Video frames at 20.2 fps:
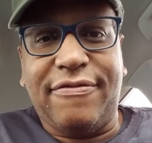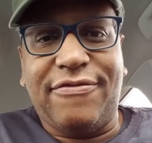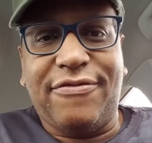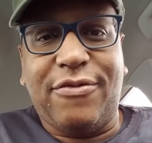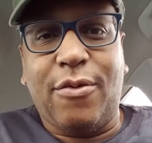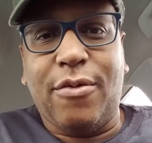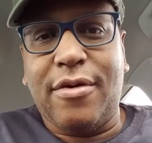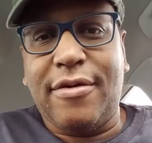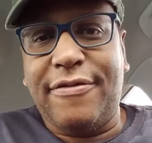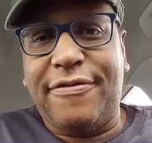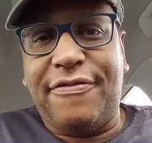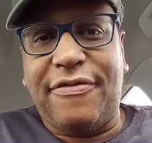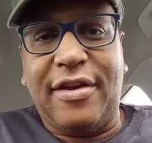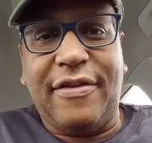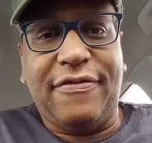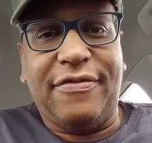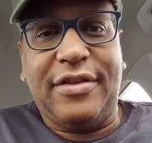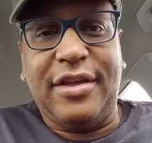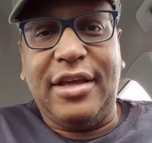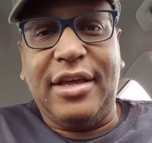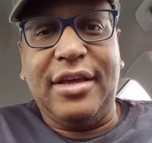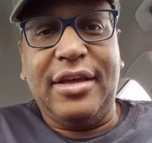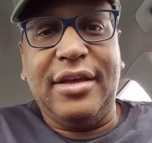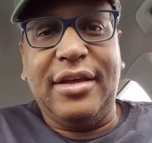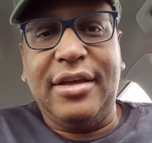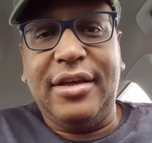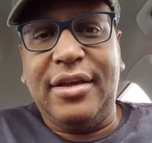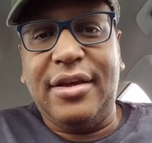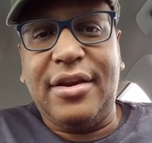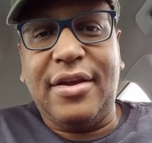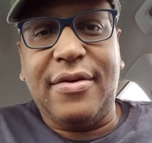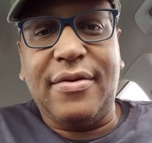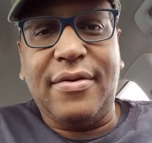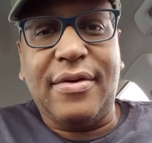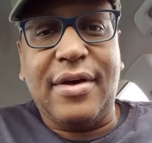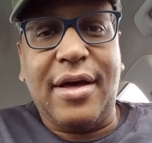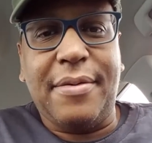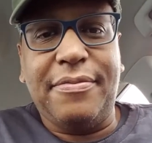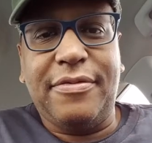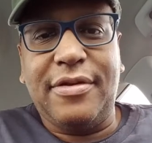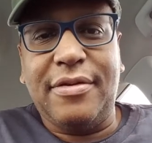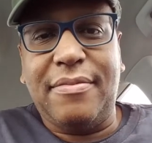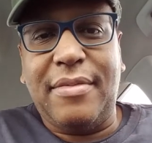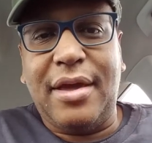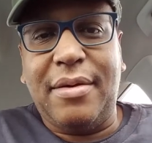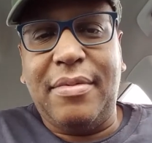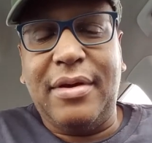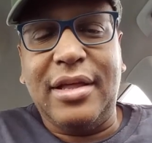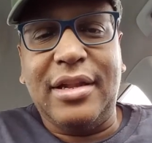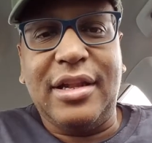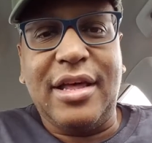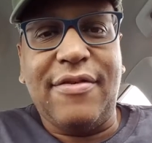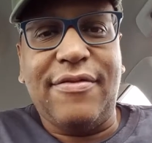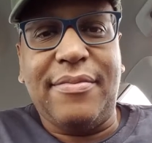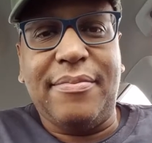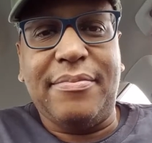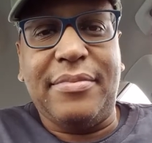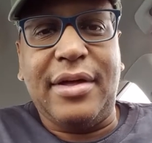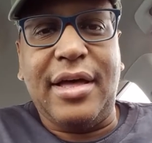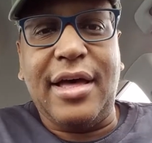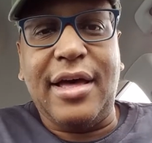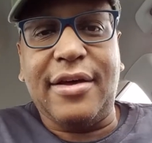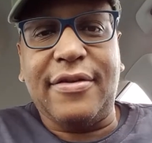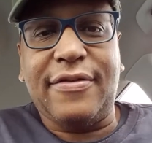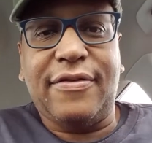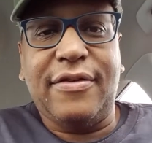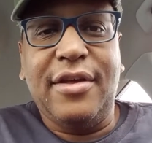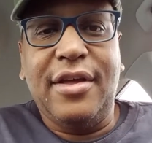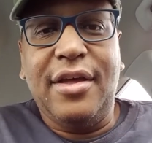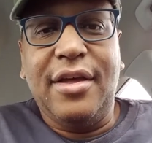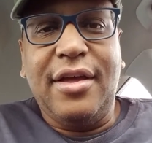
$4.50, up to maybe $11,